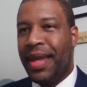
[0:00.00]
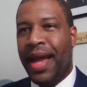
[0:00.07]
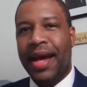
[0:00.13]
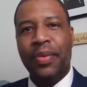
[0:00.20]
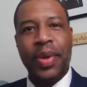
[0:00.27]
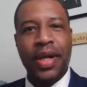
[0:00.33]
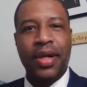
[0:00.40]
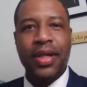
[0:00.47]

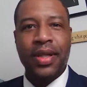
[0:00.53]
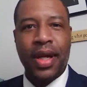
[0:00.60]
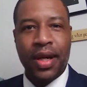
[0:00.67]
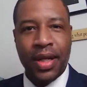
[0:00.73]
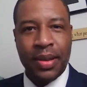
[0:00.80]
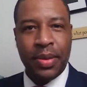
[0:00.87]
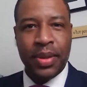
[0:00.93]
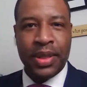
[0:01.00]
and we hear you
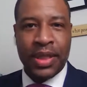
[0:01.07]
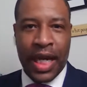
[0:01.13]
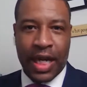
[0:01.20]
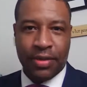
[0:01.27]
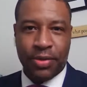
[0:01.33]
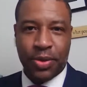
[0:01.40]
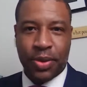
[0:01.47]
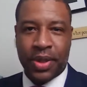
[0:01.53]
talking about
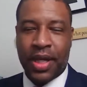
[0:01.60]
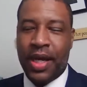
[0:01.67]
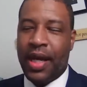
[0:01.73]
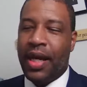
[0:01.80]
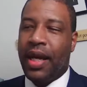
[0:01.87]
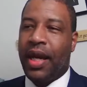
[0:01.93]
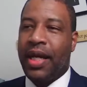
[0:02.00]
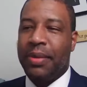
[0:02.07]
jackfruit.
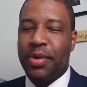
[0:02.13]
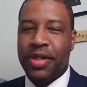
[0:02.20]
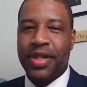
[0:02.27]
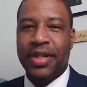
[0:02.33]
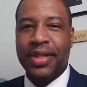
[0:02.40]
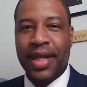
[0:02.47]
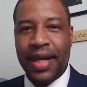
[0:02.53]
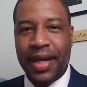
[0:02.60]
And you
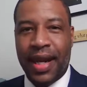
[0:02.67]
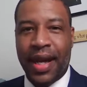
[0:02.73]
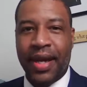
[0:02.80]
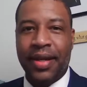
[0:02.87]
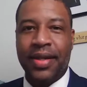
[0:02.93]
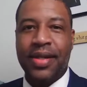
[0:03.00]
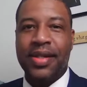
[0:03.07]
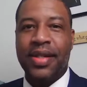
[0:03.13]
mustn't tell lie
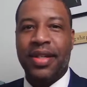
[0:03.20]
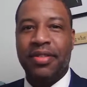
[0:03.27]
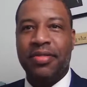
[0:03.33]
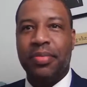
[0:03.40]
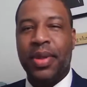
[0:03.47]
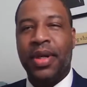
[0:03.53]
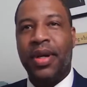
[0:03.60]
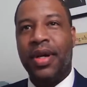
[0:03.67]
on yourself,
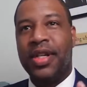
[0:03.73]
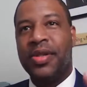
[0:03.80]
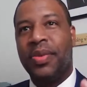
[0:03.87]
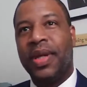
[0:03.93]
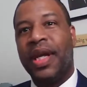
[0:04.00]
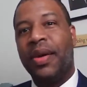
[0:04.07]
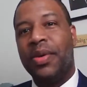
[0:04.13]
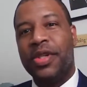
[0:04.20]
because
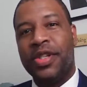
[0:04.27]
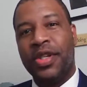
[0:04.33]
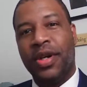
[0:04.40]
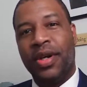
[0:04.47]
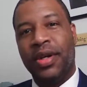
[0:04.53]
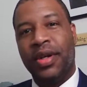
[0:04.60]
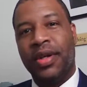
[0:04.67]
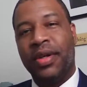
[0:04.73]
when I was
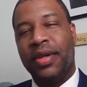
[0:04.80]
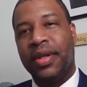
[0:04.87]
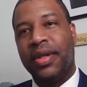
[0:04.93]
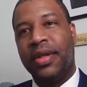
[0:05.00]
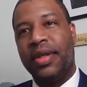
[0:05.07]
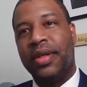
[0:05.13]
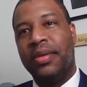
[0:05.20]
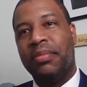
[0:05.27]
younger,
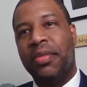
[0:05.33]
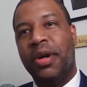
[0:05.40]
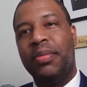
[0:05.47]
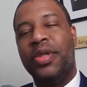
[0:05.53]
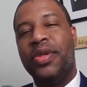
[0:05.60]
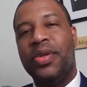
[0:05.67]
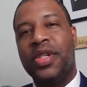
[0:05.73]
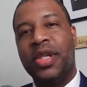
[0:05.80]

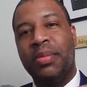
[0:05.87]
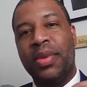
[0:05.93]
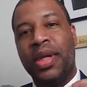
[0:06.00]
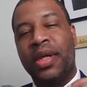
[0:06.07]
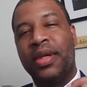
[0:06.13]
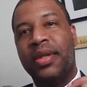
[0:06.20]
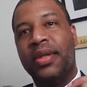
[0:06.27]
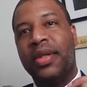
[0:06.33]
Mom used to
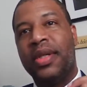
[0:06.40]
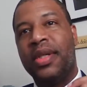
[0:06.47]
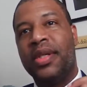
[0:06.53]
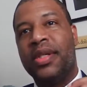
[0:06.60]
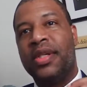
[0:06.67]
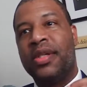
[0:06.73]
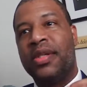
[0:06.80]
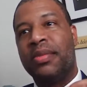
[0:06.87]
make
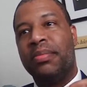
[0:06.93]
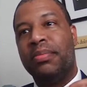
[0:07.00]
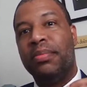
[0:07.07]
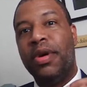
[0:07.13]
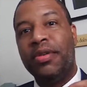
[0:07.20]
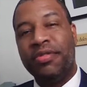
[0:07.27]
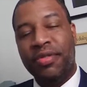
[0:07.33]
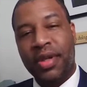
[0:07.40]
these
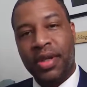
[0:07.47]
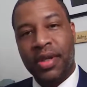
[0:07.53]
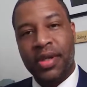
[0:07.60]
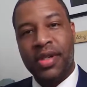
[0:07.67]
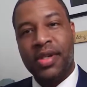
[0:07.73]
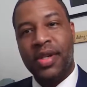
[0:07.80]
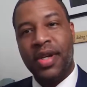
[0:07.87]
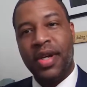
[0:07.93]

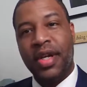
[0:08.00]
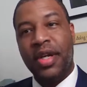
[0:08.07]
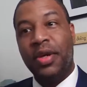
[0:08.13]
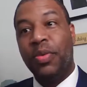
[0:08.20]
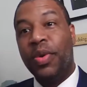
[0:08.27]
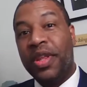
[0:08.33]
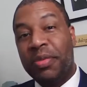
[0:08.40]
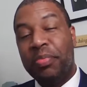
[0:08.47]
muffins
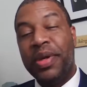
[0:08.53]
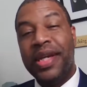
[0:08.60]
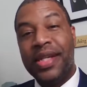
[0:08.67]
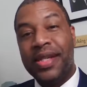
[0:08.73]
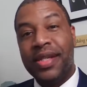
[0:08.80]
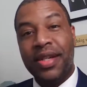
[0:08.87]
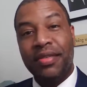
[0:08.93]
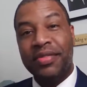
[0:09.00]
with
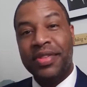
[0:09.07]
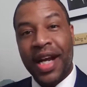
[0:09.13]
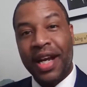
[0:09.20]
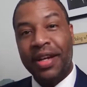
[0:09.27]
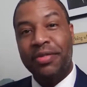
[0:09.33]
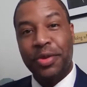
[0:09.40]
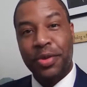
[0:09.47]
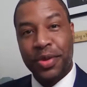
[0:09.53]
pieces of
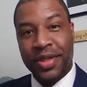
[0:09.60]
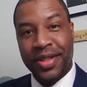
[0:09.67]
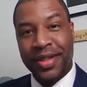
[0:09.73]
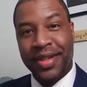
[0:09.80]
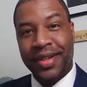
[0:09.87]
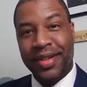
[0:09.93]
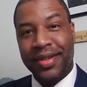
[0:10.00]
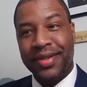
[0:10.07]
jackfruit in
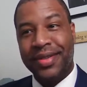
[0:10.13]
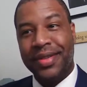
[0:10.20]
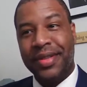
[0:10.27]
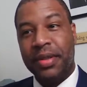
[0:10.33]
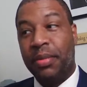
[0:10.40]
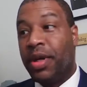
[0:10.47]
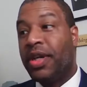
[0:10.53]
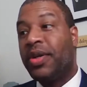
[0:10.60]
there."
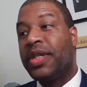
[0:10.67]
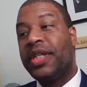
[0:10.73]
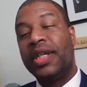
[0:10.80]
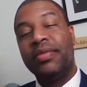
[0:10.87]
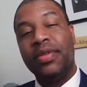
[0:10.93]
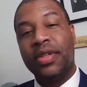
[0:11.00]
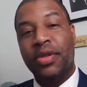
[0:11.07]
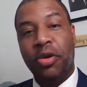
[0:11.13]
But she
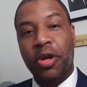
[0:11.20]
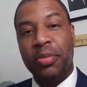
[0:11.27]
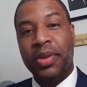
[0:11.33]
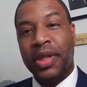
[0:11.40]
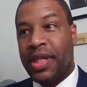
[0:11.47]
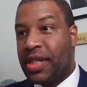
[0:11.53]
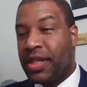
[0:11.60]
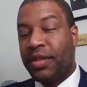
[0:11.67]
never told
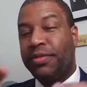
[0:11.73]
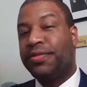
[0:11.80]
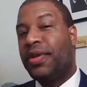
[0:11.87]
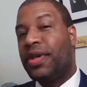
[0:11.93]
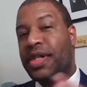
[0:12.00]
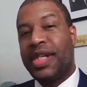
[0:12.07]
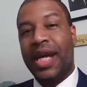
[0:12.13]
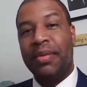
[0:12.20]
me. This is the
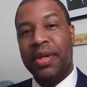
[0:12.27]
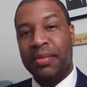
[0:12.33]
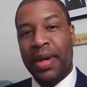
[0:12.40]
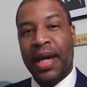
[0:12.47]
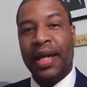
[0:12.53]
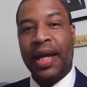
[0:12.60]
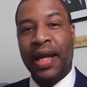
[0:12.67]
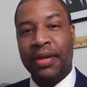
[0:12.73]
first time in
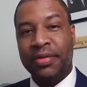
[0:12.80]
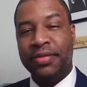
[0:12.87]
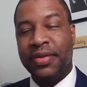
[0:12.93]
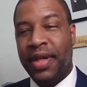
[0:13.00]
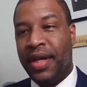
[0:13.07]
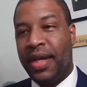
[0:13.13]
my life